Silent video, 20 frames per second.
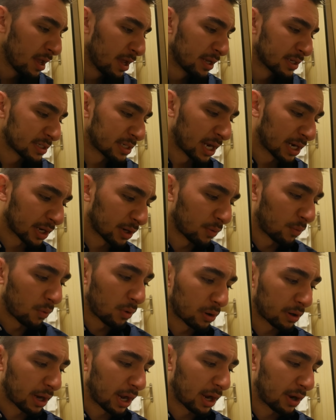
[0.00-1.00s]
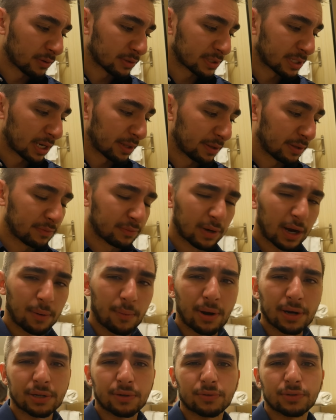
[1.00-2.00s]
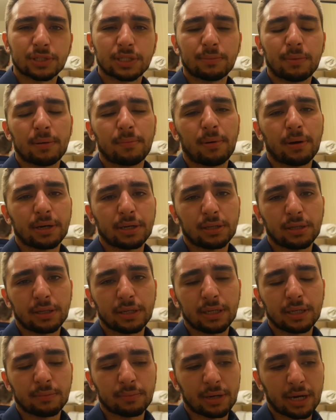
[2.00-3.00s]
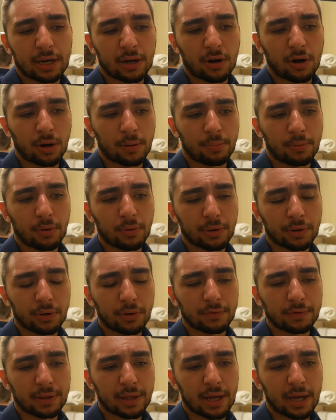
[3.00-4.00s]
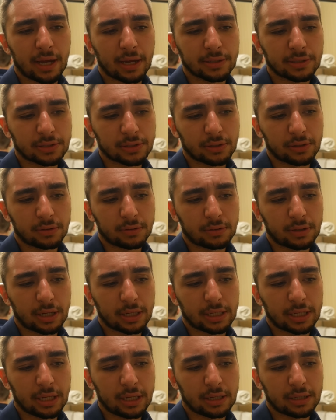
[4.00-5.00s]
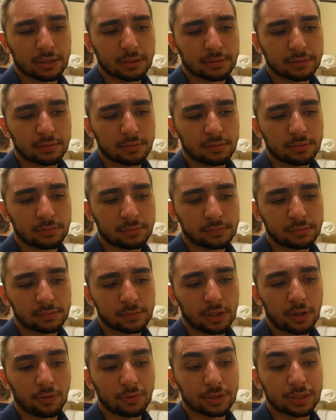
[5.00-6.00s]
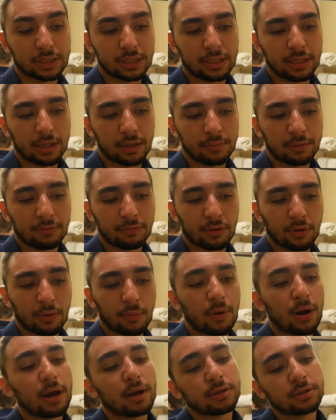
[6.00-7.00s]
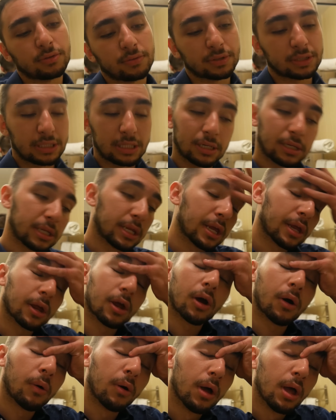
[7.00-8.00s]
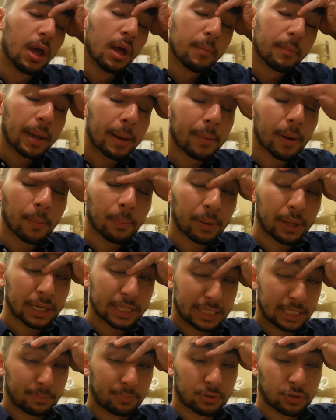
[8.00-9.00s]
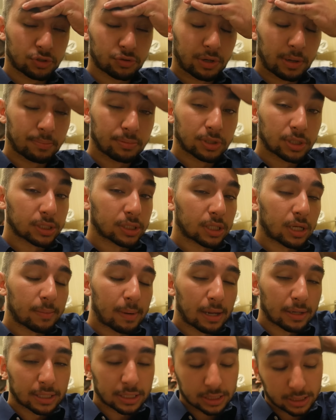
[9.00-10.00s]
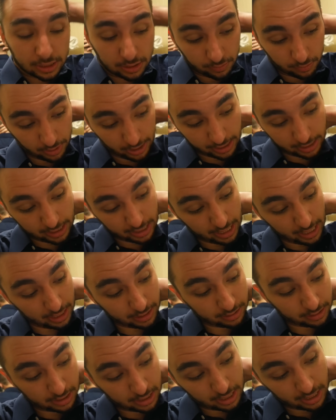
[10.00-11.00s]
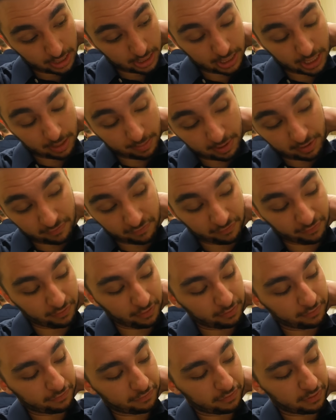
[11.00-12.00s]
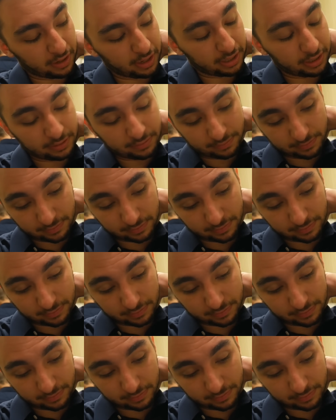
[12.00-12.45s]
it's not gonna work out, sadly. I wanted to go see my buddy Lee. I'm kind of heartbroken over that, so I can't go see him even though I want to in San Diego. Maybe I'll plan a separate trip just to come out to see him when I can. That'd be a fun flight